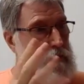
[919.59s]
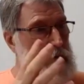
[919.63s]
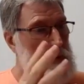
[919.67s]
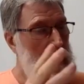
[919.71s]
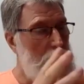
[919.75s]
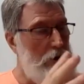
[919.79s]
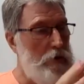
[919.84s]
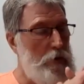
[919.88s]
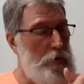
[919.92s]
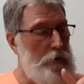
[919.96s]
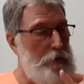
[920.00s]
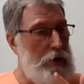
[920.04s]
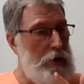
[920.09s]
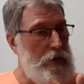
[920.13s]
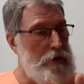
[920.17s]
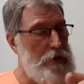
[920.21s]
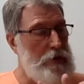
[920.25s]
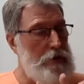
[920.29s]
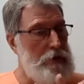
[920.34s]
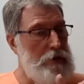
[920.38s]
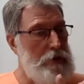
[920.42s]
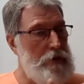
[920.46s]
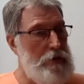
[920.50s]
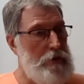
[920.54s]
There are no
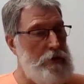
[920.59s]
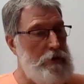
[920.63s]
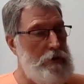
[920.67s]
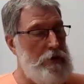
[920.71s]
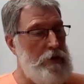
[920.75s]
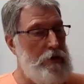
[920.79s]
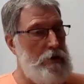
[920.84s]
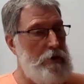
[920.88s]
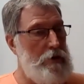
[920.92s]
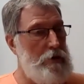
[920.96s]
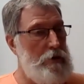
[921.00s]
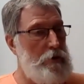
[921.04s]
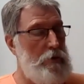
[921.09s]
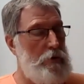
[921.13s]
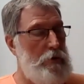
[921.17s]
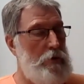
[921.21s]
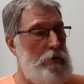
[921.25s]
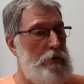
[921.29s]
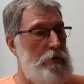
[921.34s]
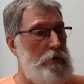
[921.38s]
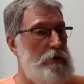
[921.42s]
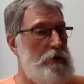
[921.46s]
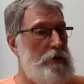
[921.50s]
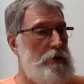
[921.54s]
passengers, there are no
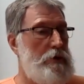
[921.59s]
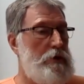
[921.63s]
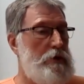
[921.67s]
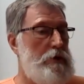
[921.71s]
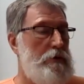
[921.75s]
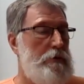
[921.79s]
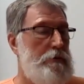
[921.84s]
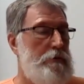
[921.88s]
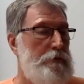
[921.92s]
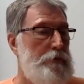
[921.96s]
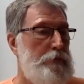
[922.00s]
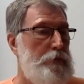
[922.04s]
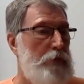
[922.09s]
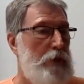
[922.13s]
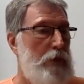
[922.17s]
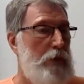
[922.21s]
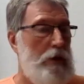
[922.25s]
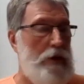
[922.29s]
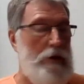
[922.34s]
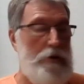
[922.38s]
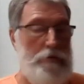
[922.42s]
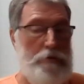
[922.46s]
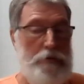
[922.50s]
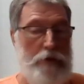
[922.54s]
goods.
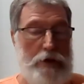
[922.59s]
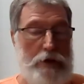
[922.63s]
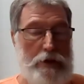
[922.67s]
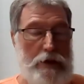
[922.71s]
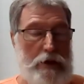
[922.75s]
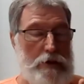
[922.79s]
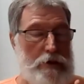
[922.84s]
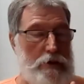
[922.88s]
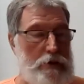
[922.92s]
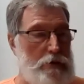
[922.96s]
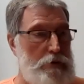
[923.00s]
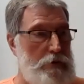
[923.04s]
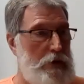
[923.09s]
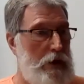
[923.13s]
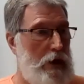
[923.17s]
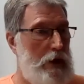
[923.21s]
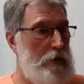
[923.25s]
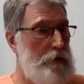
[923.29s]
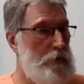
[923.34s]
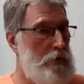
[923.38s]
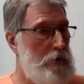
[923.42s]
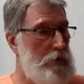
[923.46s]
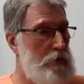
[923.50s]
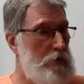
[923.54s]
In fact, there's no
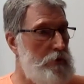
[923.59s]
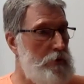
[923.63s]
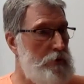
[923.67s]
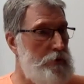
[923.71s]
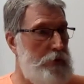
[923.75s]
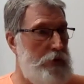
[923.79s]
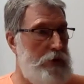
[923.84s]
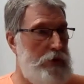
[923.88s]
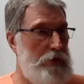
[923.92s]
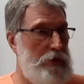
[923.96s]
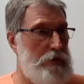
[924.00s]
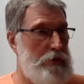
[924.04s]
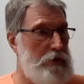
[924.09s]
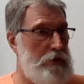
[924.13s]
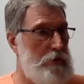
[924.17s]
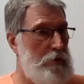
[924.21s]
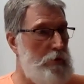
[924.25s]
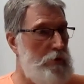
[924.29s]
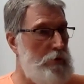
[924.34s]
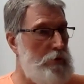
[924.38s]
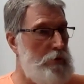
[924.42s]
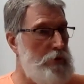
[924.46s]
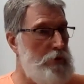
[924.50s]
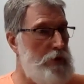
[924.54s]
time, there's no space, there's
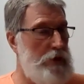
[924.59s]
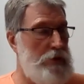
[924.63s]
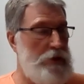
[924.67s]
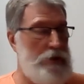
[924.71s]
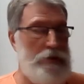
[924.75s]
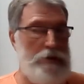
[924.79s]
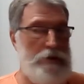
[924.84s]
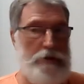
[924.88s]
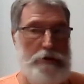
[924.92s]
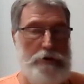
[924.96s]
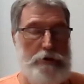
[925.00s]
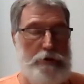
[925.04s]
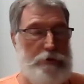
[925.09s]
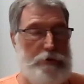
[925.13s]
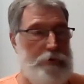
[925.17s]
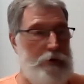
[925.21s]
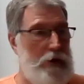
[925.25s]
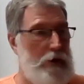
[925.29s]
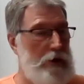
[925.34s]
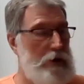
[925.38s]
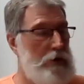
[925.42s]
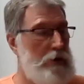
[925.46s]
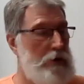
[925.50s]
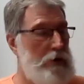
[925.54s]
no causation, there's no
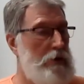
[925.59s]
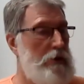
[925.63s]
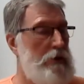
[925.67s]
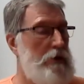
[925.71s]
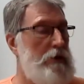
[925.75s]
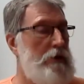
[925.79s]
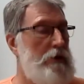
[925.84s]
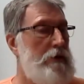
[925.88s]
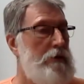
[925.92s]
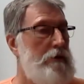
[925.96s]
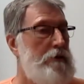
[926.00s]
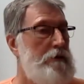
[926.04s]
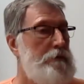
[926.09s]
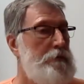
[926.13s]
function.